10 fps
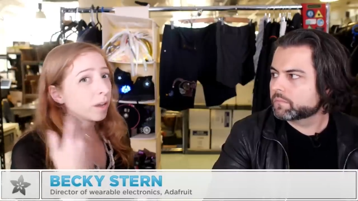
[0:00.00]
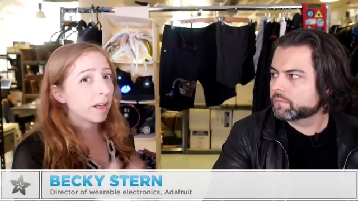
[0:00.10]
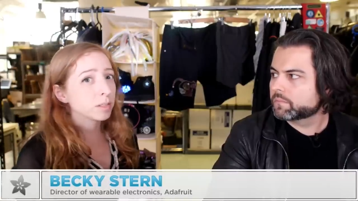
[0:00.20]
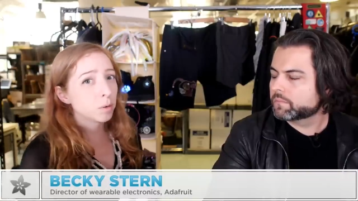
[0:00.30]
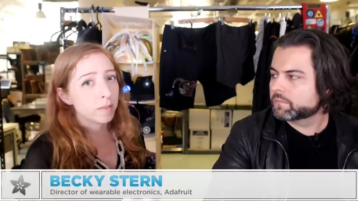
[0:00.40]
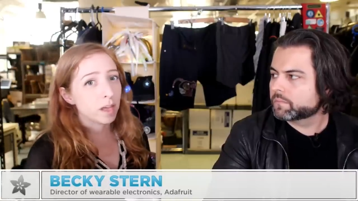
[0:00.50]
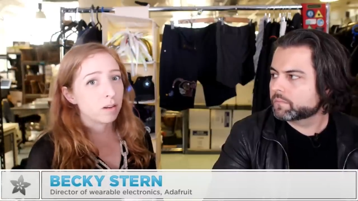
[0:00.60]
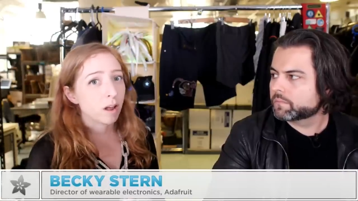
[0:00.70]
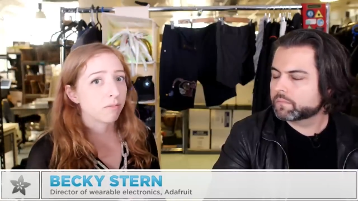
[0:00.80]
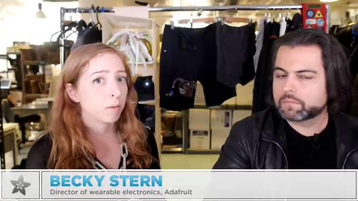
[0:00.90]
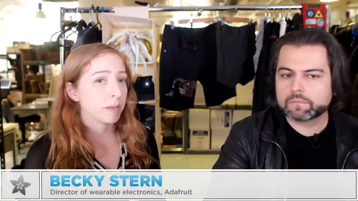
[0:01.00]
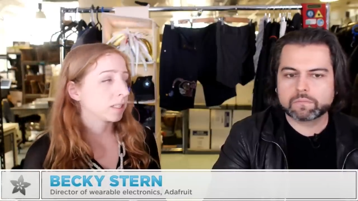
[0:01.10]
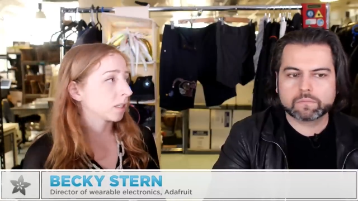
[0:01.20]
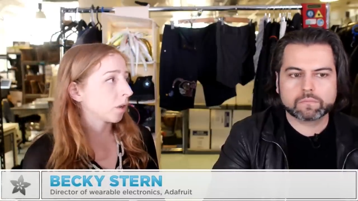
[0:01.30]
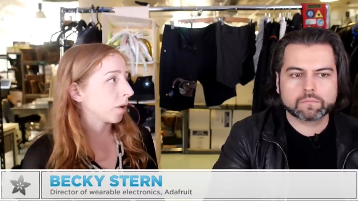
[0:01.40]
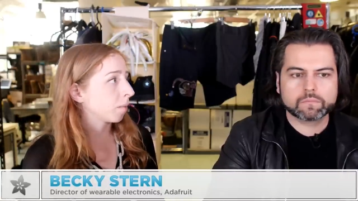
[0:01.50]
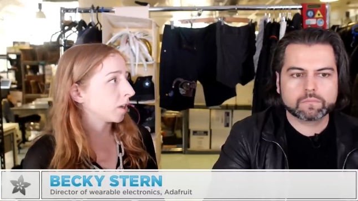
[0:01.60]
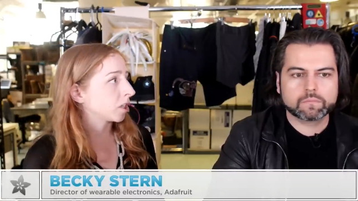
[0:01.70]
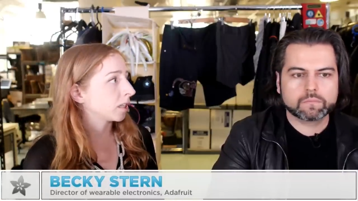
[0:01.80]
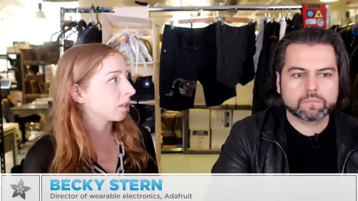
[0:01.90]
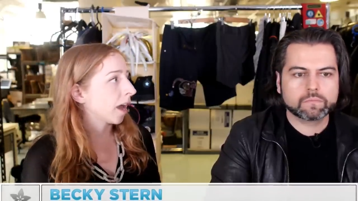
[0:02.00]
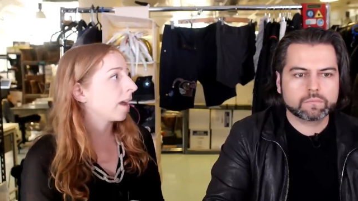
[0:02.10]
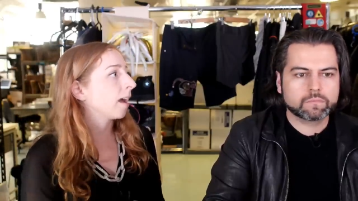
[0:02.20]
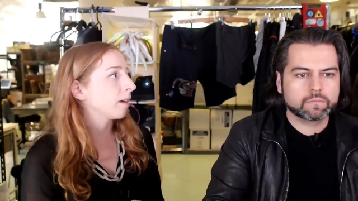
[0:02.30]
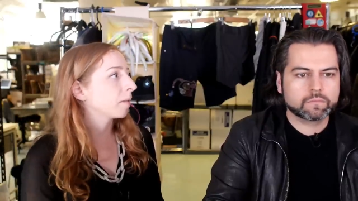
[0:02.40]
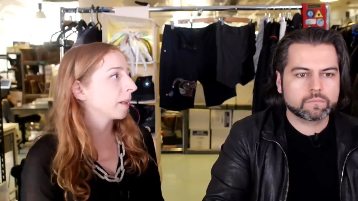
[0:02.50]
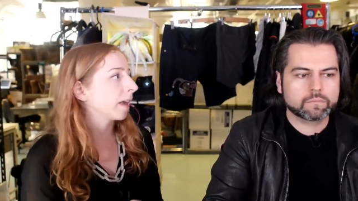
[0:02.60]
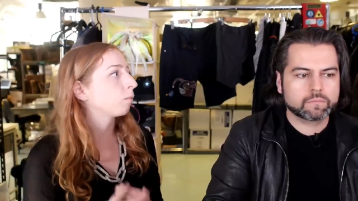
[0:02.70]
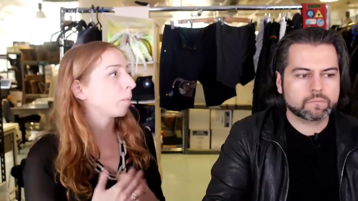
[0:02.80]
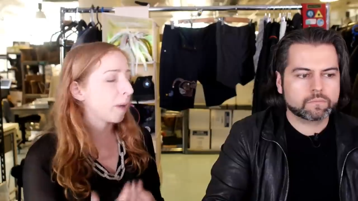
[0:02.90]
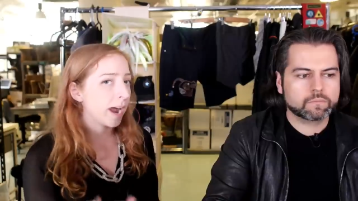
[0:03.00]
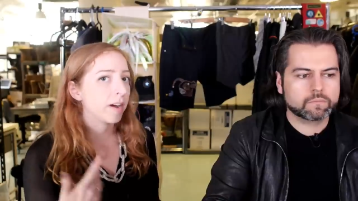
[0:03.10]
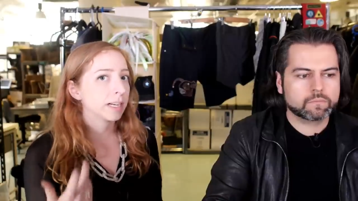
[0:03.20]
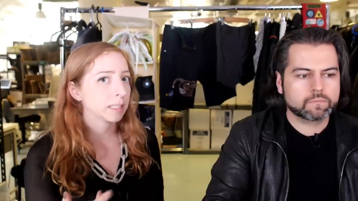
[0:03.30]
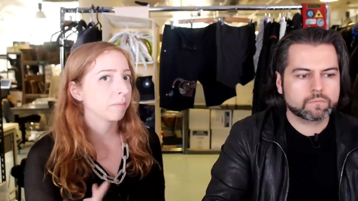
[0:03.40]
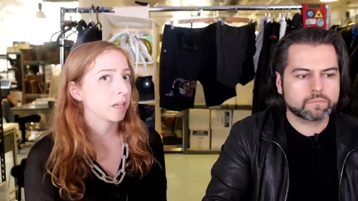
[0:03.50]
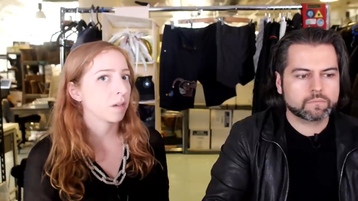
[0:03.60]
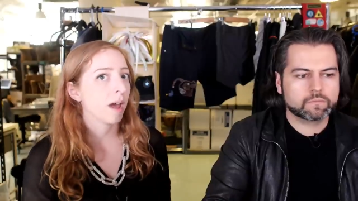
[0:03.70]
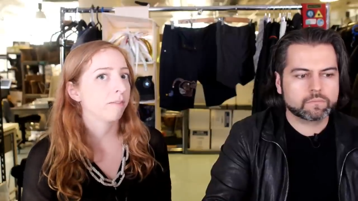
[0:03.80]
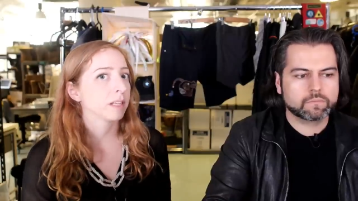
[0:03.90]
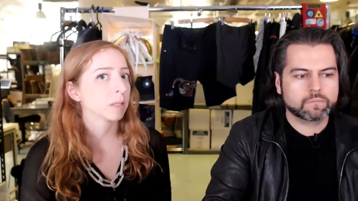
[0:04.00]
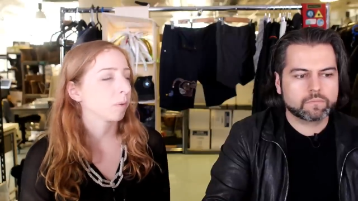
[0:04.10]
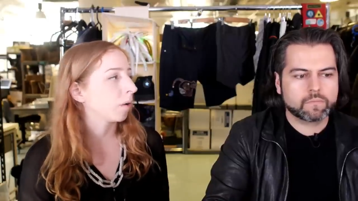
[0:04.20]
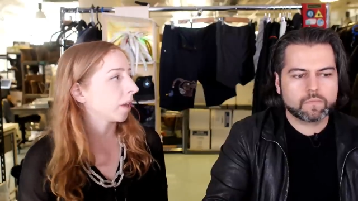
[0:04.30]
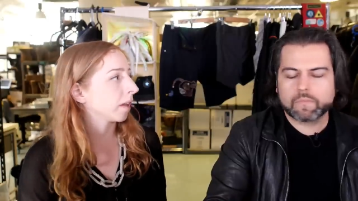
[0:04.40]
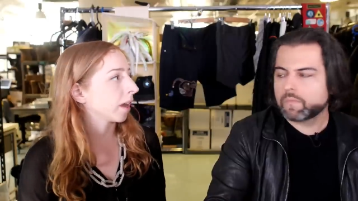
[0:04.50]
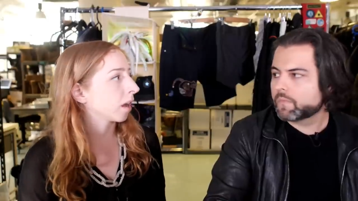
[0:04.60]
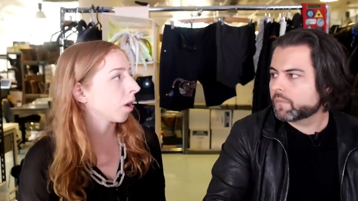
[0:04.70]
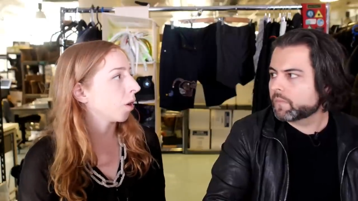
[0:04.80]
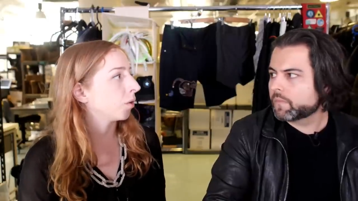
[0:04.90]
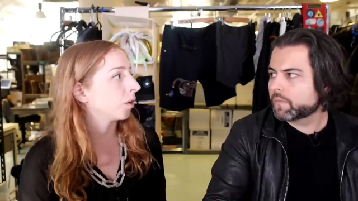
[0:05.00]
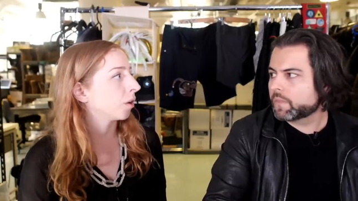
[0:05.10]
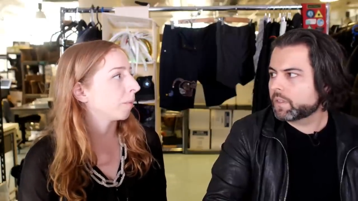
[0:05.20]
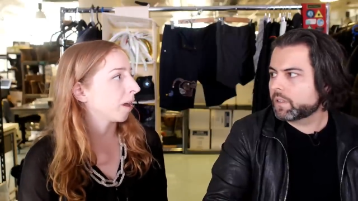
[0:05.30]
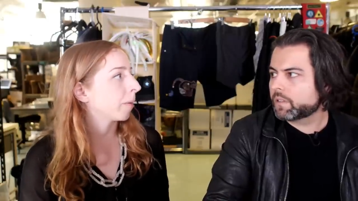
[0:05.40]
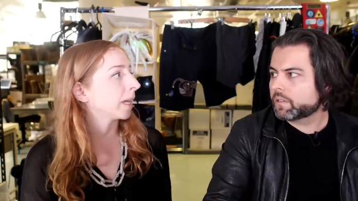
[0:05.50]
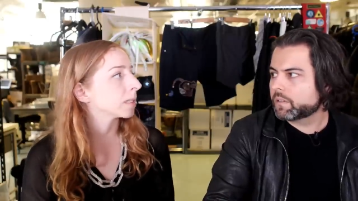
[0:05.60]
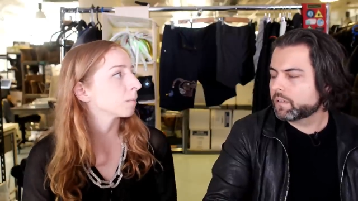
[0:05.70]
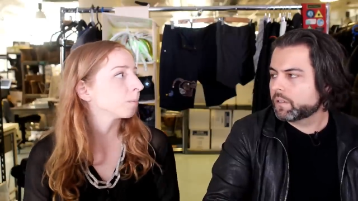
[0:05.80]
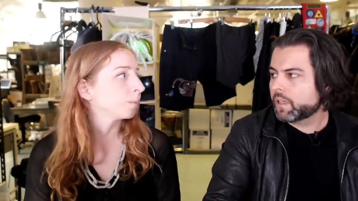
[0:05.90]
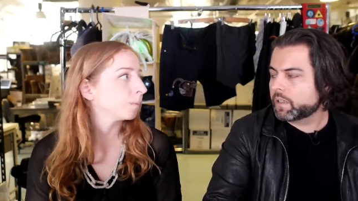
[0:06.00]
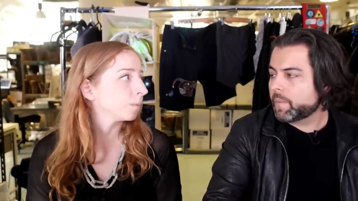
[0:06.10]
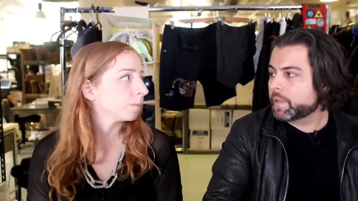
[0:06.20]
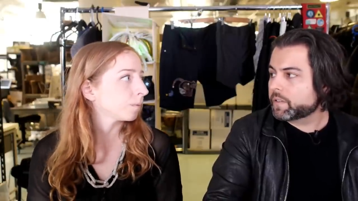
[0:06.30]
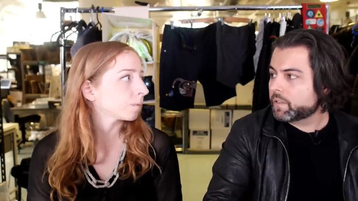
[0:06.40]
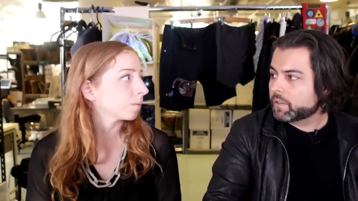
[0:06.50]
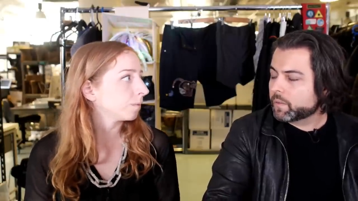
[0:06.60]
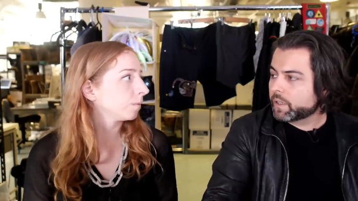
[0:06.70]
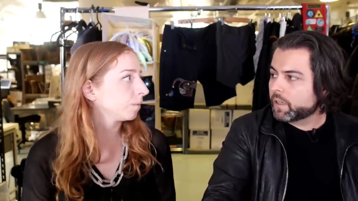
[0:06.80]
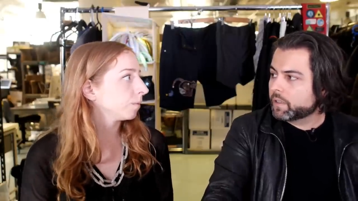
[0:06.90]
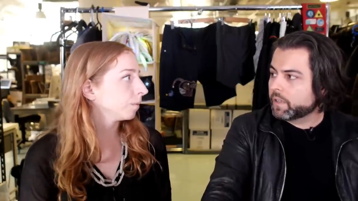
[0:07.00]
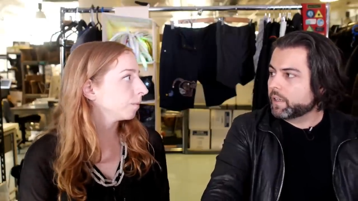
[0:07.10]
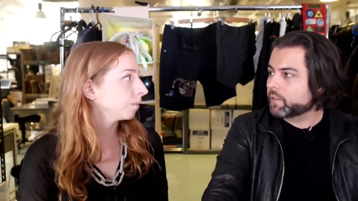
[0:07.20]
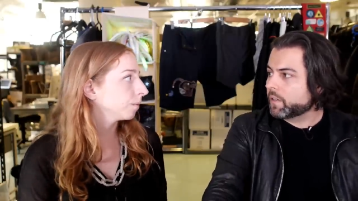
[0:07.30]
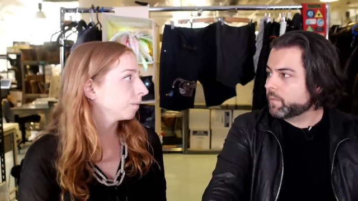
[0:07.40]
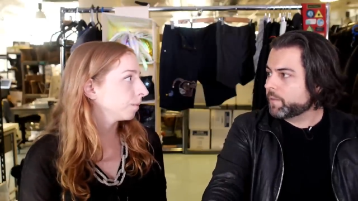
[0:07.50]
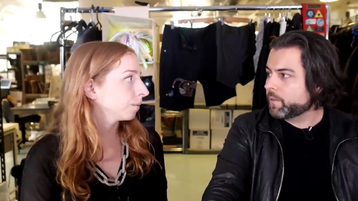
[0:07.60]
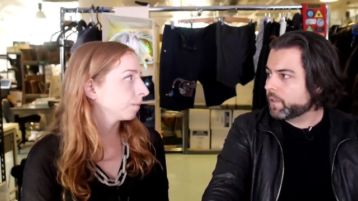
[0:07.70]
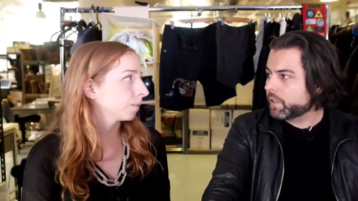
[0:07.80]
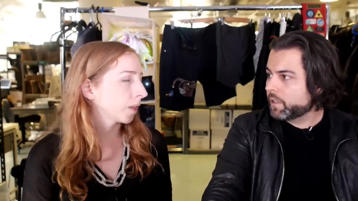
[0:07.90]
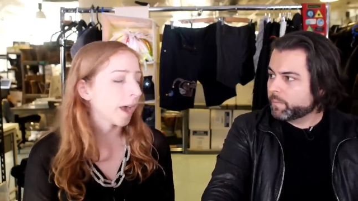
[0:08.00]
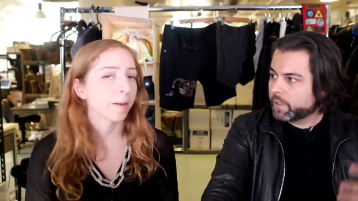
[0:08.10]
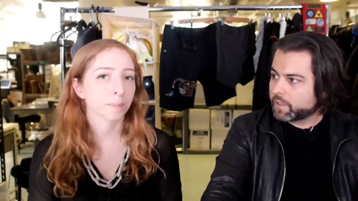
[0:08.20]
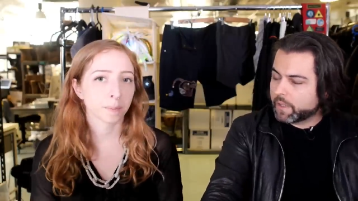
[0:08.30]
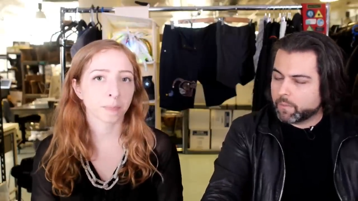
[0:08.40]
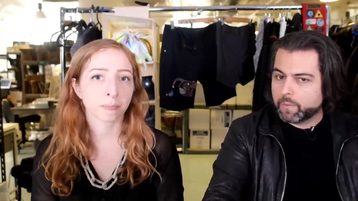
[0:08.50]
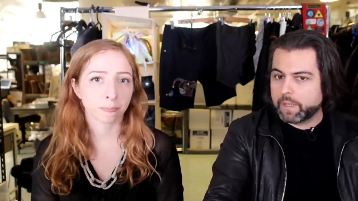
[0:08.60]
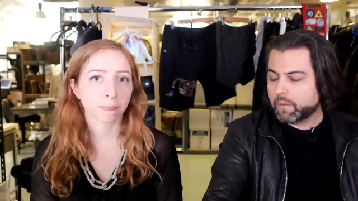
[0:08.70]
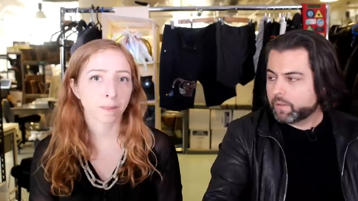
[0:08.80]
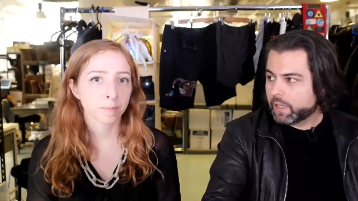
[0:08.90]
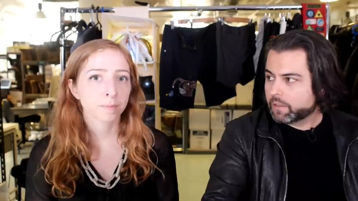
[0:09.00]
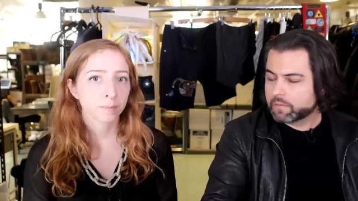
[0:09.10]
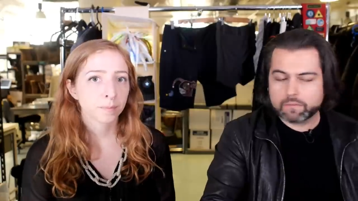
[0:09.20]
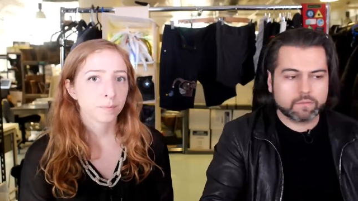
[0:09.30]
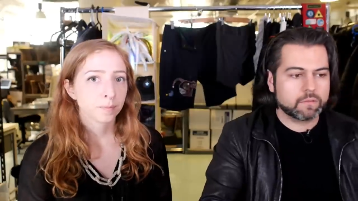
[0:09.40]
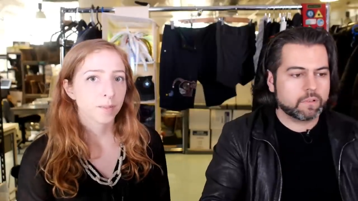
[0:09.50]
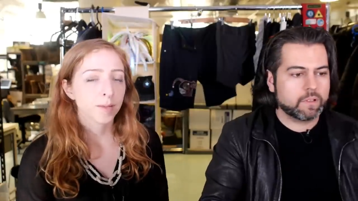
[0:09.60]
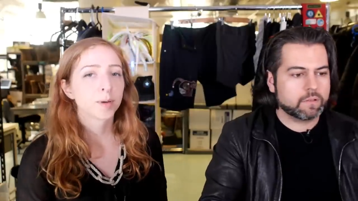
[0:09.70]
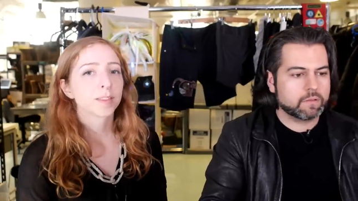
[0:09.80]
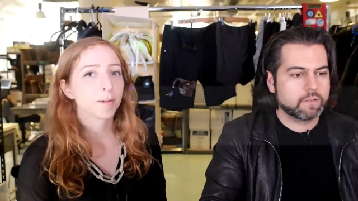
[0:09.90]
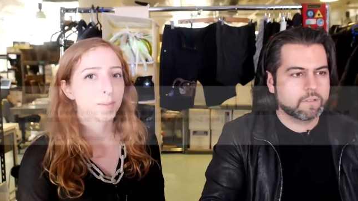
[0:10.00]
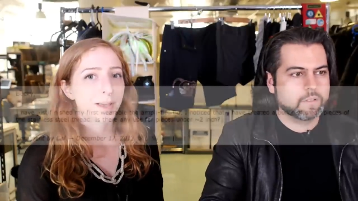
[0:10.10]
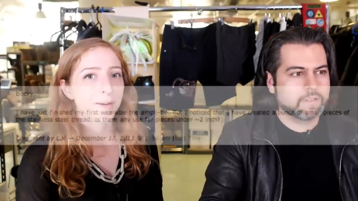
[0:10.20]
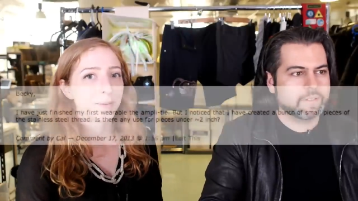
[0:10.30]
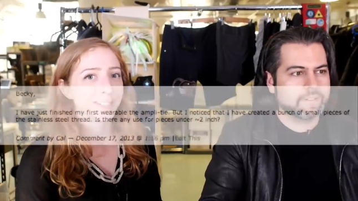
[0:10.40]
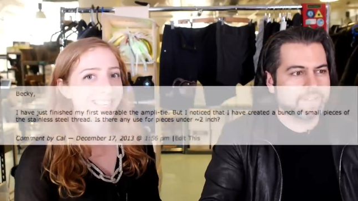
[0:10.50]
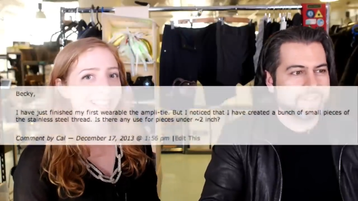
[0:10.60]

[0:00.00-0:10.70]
Speaker 1: elsewhere on the internet for basic sewing projects. I, I recommend like repairing something you have that's broken, like a coat or a pair yeah. of pants.
Speaker 2: And coming soon, you're working on getting started with Flora,
Speaker 1: a yeah. book that will be out one day. All right? A book that will be out one
Speaker 2: day yeah.